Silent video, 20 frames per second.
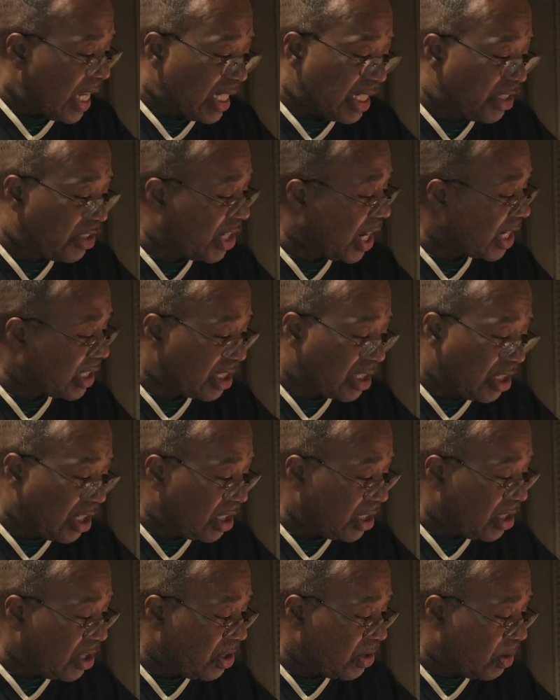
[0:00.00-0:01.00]
just a
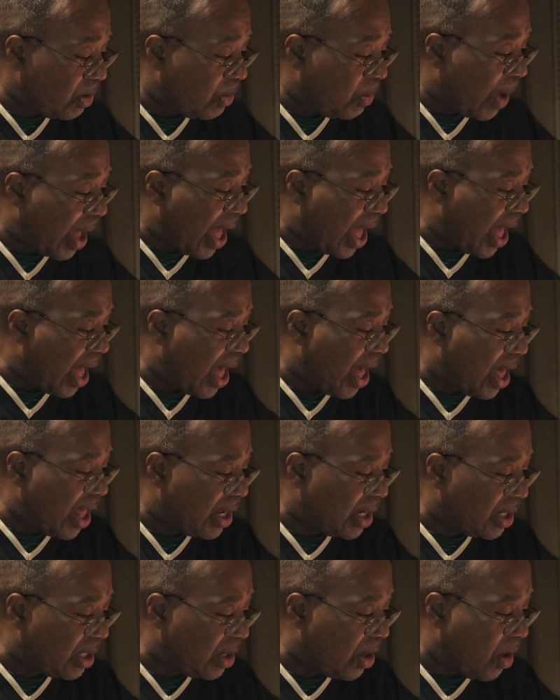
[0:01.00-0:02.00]
little while
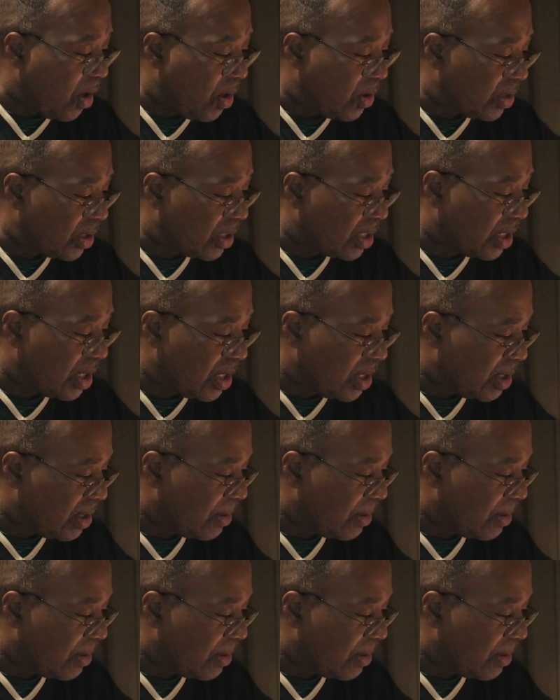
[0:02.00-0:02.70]
longer.